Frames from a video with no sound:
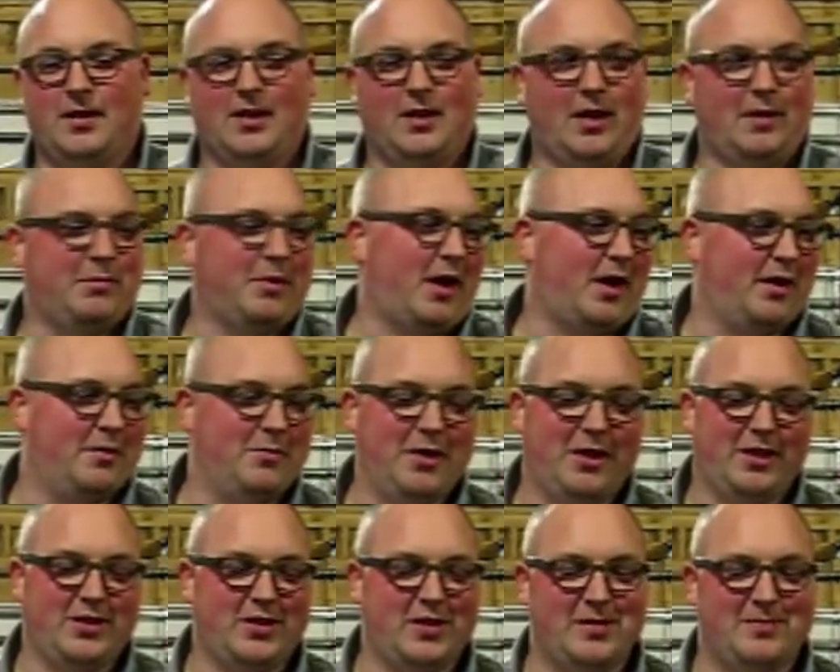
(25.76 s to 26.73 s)
I'm talking about
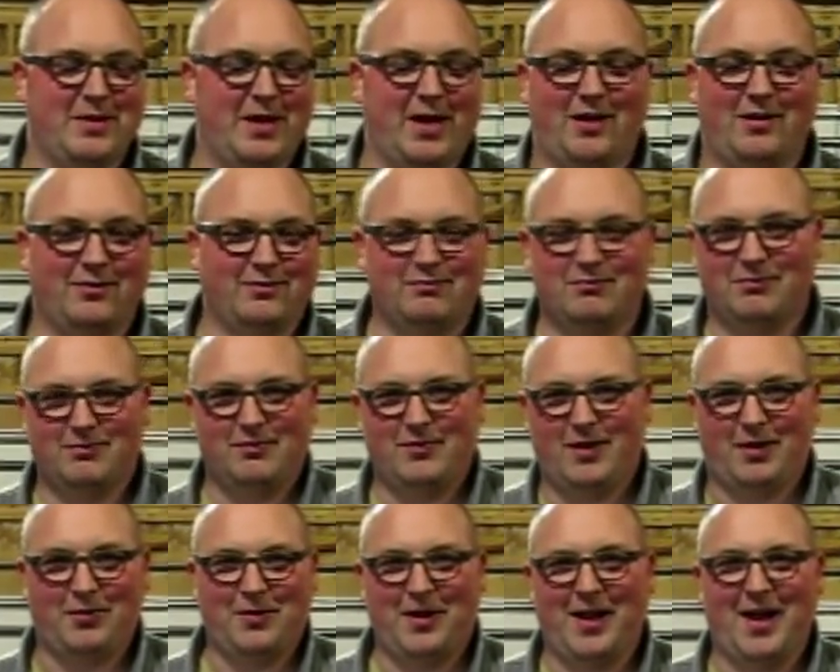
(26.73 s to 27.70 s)
the Jeep now,
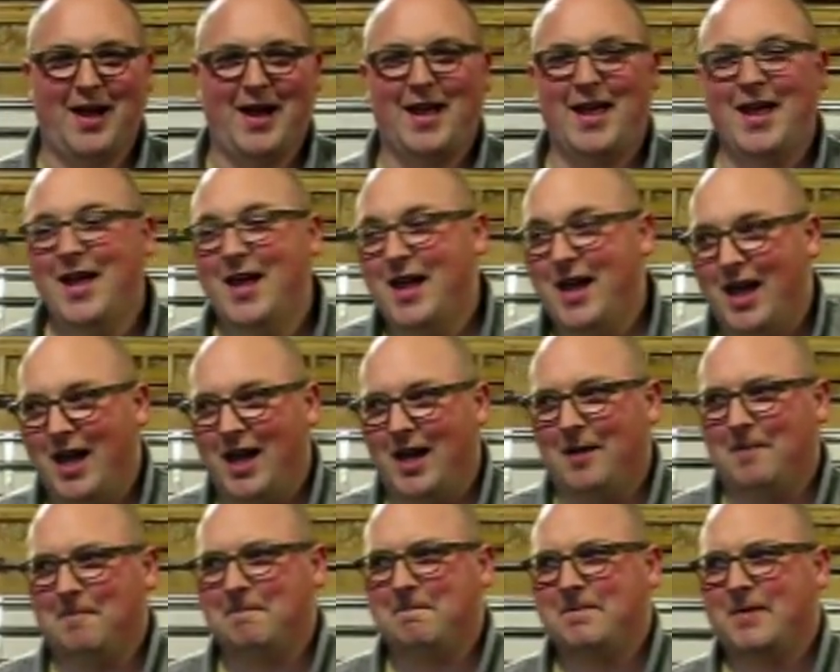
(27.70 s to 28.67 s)
FYI.
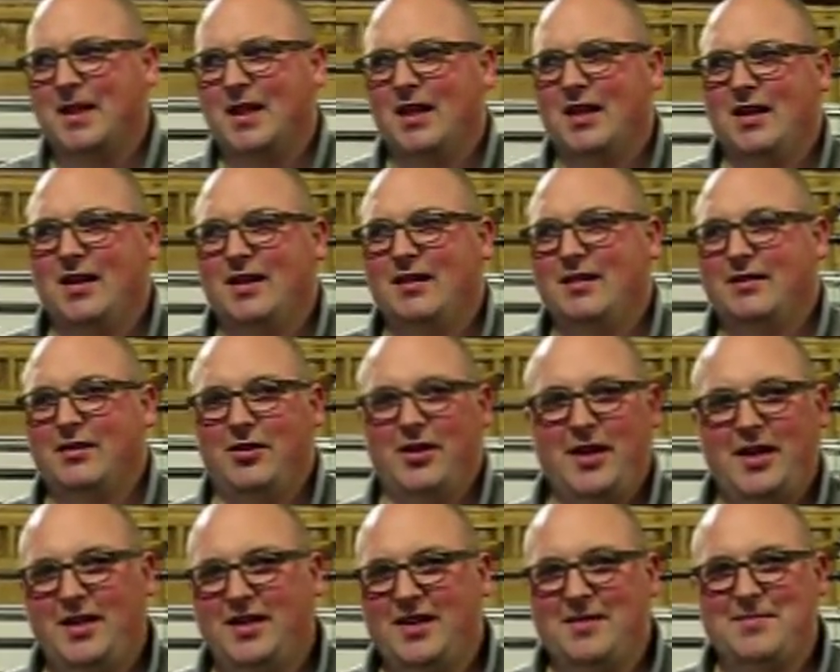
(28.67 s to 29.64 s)
Um, so
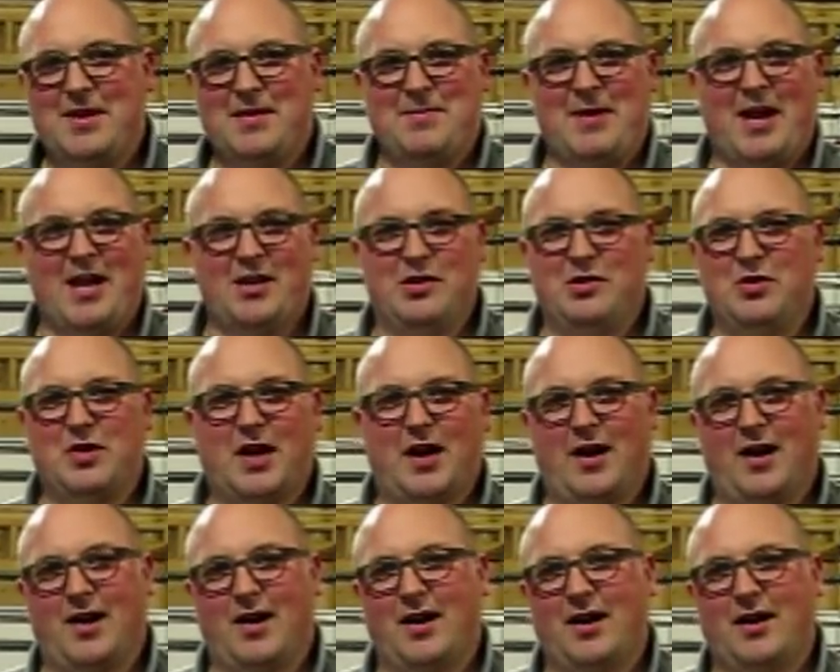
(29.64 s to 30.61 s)
anytime I buy a new
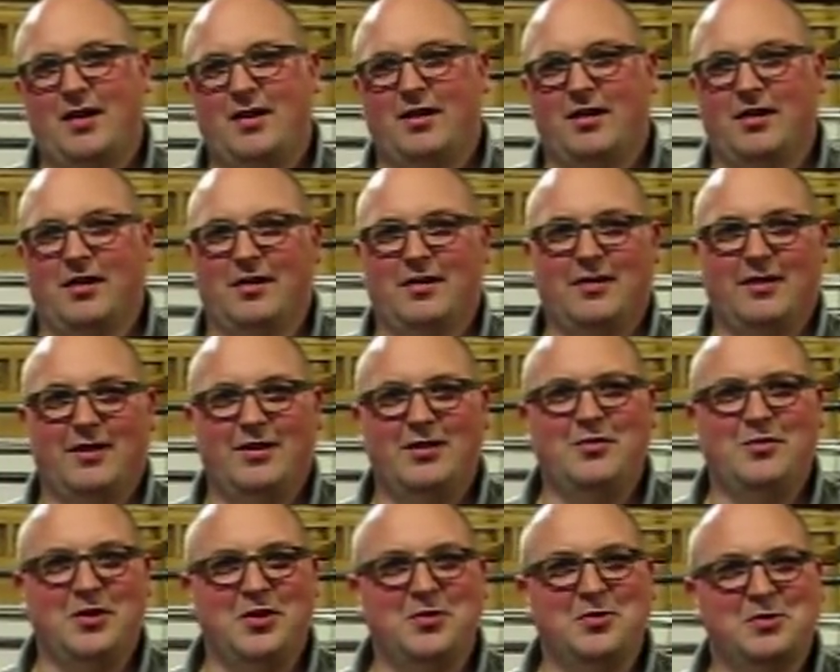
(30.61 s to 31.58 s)
car, or new
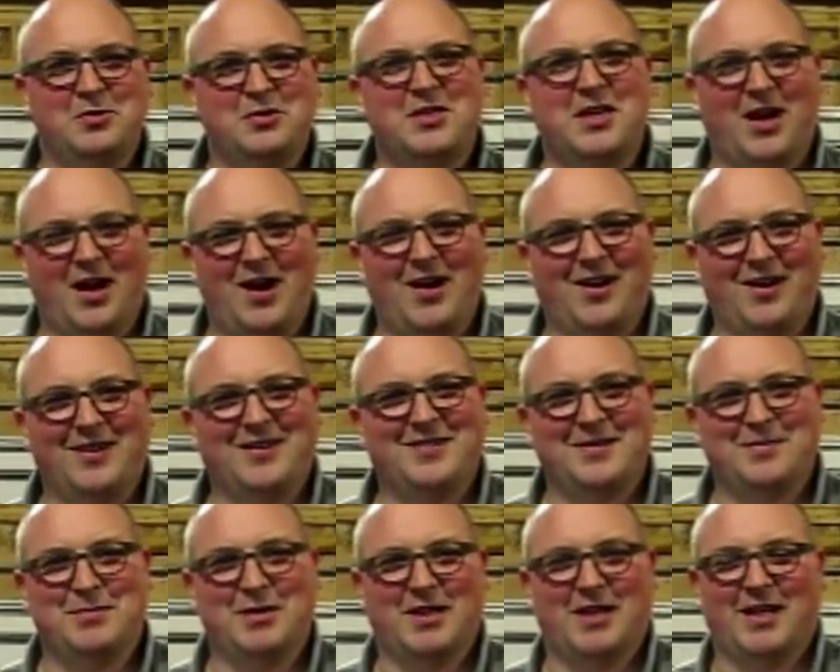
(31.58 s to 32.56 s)
used car, or
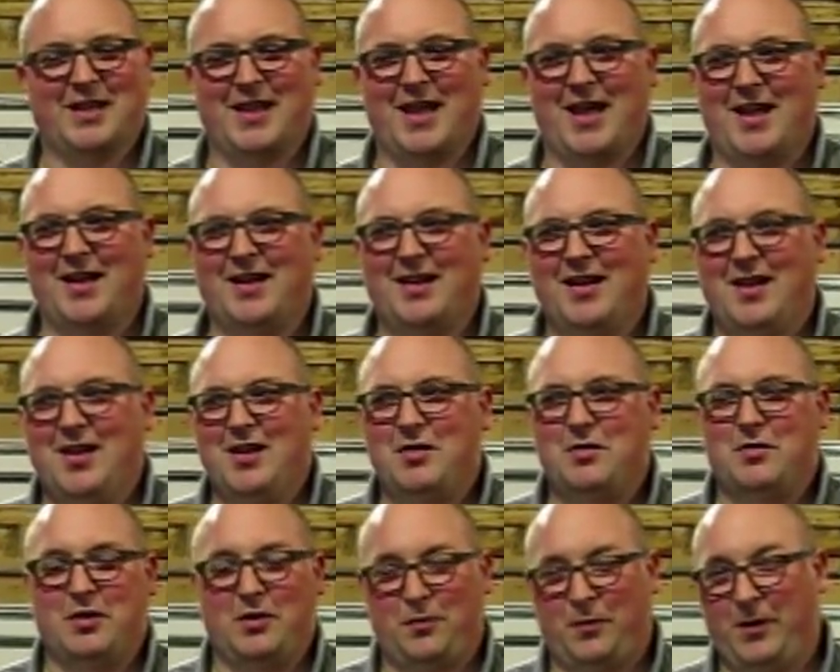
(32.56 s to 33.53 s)
something like that,
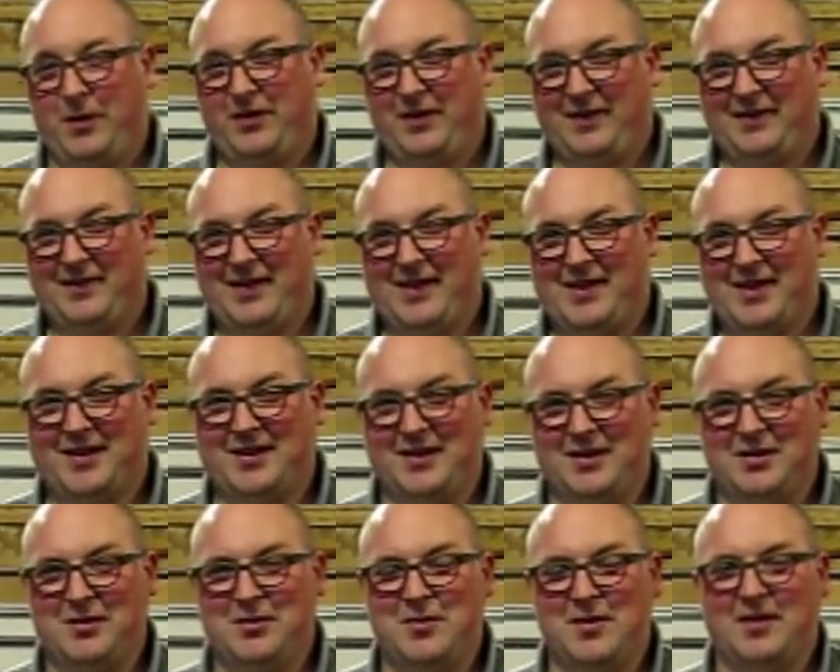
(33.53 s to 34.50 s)
one of the first things I like to
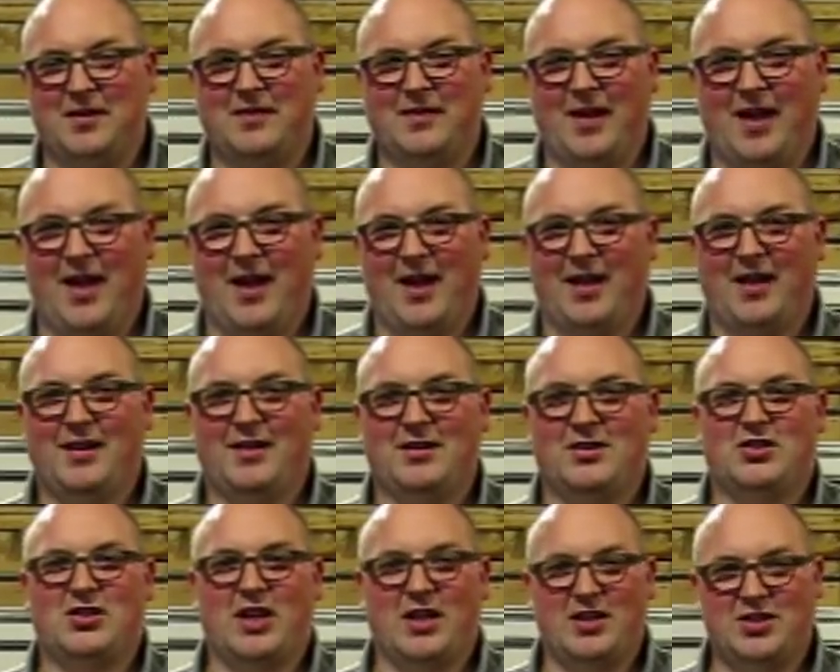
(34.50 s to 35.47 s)
do is uh,
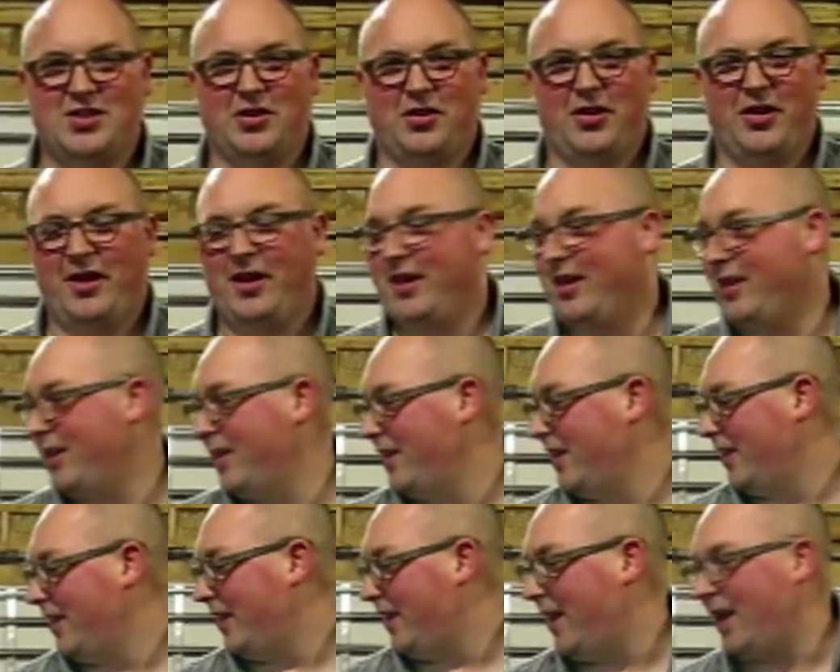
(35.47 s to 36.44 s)
change oil
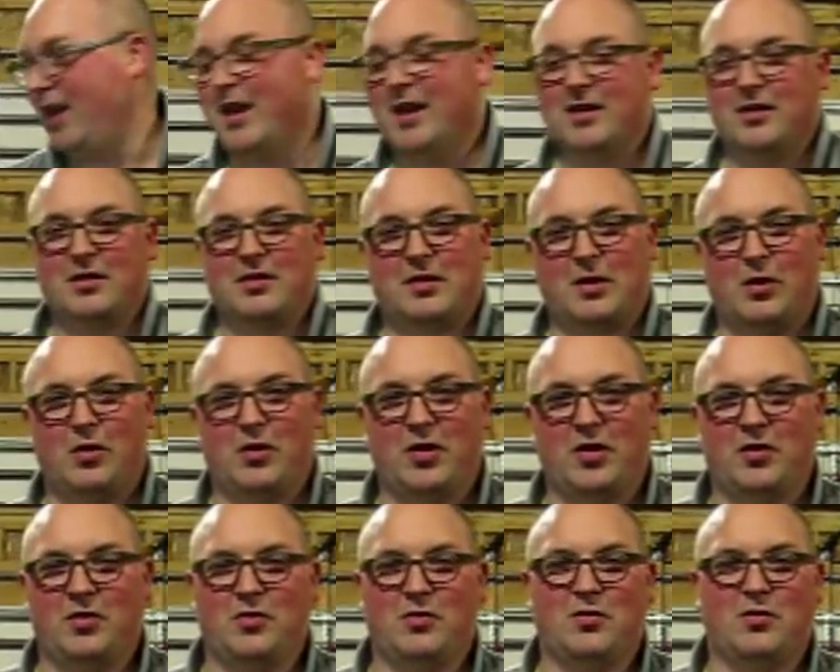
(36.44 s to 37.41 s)
and throw a
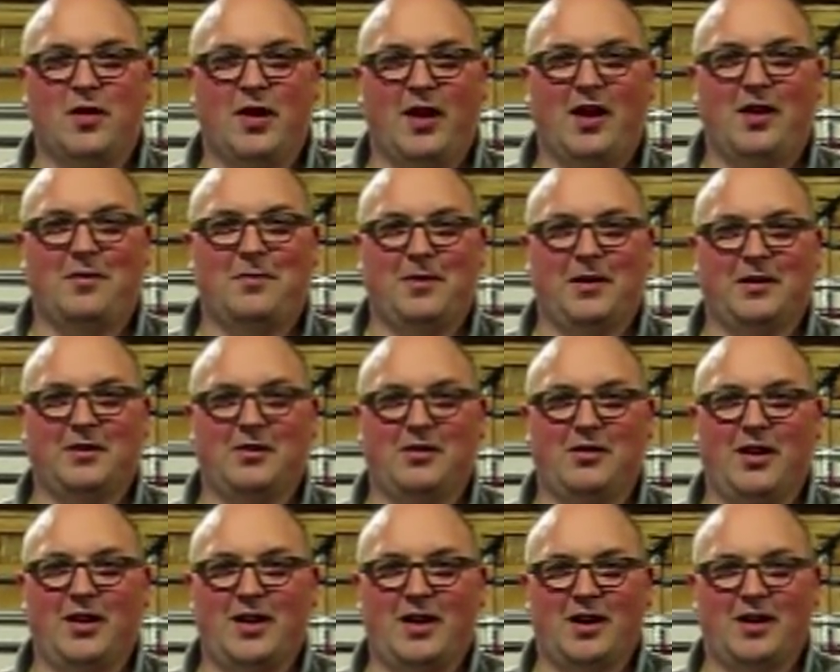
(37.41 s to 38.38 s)
new air filter
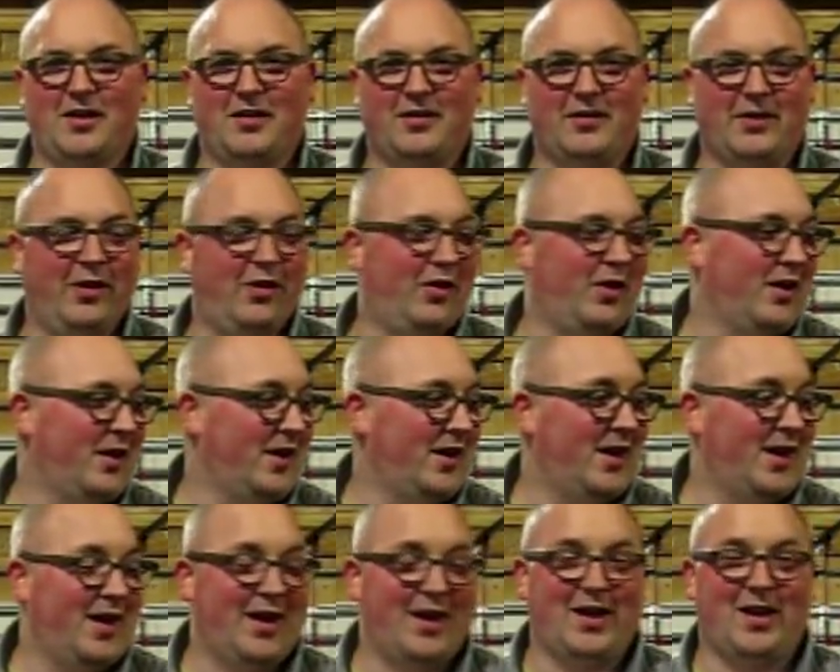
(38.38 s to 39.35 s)
in So
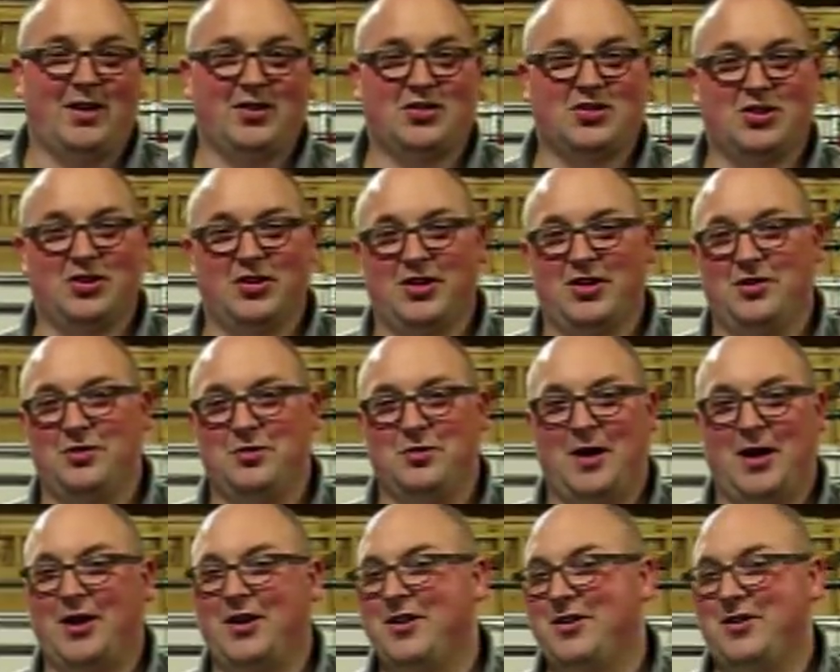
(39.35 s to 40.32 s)
I'll show you
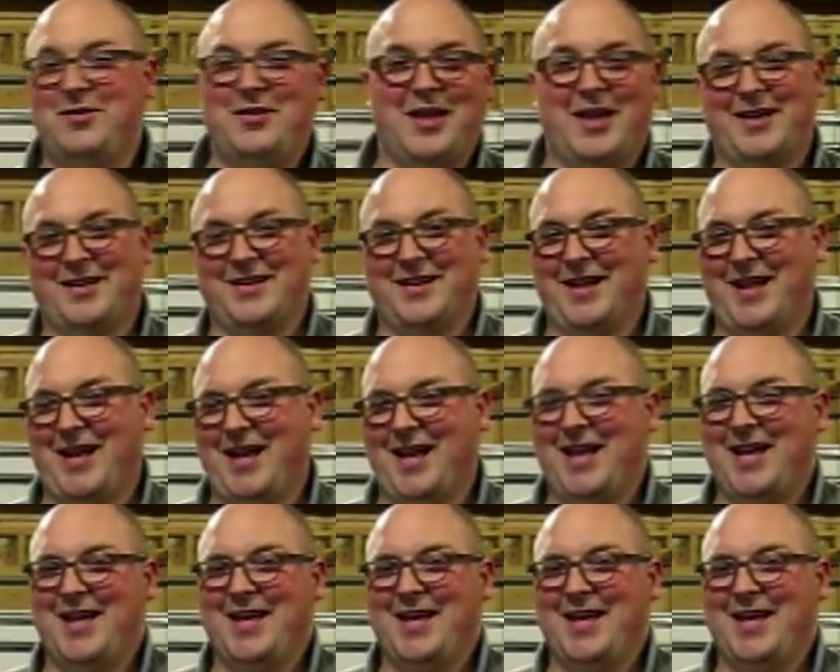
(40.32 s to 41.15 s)
how to do that today.